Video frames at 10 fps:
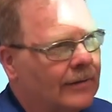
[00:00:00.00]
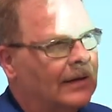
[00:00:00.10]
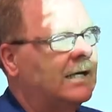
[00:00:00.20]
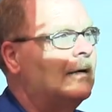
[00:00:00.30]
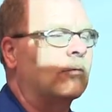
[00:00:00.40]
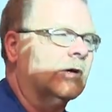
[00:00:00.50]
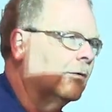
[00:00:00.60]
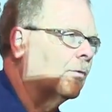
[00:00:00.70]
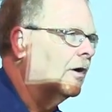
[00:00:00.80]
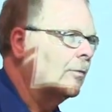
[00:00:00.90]
And he
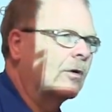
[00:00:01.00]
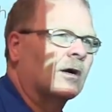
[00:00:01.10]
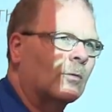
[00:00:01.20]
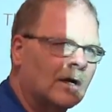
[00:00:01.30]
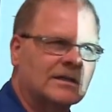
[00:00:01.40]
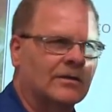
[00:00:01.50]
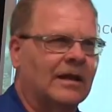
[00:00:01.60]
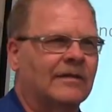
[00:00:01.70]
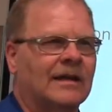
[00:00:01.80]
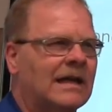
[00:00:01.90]
worked on
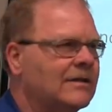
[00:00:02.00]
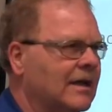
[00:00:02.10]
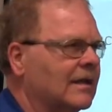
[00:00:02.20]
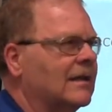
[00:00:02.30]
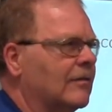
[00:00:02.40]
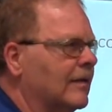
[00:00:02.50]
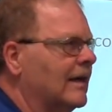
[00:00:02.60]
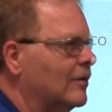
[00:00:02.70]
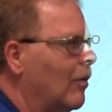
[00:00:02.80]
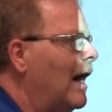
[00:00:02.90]
that thing. He checked
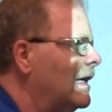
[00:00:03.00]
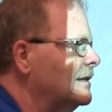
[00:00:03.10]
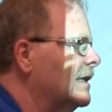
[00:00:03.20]
everything twice.